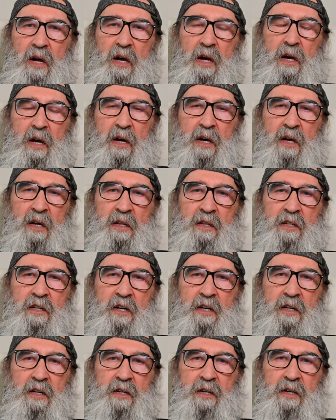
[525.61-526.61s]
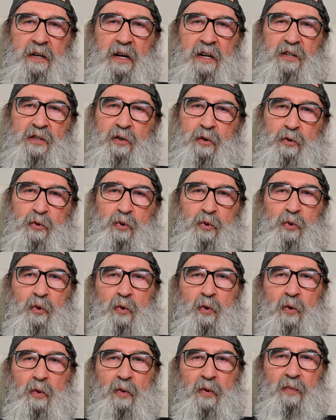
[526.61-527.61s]
And as
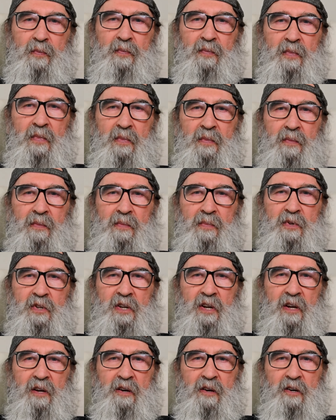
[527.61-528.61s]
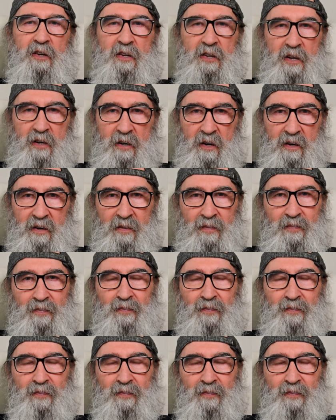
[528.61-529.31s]
usual, take good care,